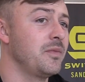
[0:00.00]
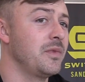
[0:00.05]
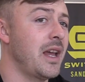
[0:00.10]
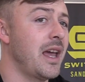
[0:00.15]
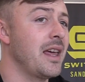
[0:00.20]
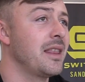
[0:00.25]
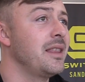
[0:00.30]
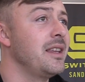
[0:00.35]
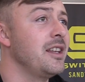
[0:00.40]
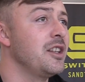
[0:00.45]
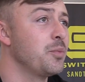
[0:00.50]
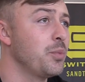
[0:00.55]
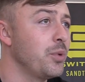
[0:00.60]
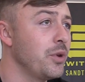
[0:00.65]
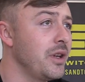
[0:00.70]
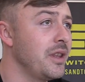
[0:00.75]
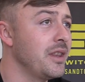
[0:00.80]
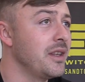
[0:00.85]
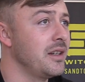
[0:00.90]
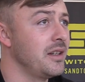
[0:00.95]
athletes
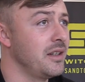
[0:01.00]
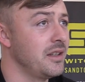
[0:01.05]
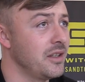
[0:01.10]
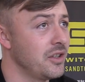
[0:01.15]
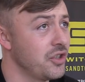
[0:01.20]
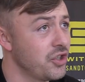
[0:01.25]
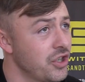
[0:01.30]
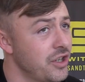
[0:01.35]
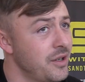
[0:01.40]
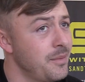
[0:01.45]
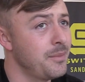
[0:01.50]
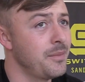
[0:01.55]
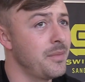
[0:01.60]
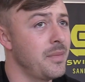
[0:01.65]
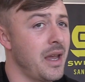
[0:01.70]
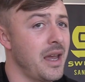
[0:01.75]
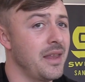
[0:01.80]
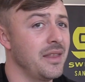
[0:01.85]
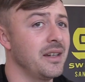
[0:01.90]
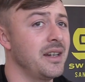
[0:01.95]
put in the gym
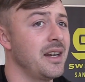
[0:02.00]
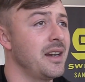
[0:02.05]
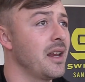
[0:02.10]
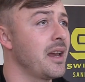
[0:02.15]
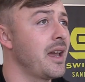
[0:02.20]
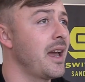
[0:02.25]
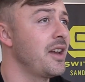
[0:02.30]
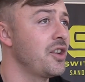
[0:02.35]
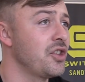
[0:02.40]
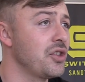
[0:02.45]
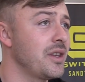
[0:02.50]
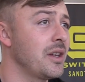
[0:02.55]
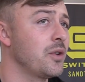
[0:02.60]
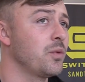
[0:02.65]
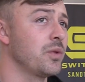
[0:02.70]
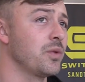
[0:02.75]
and the dedication that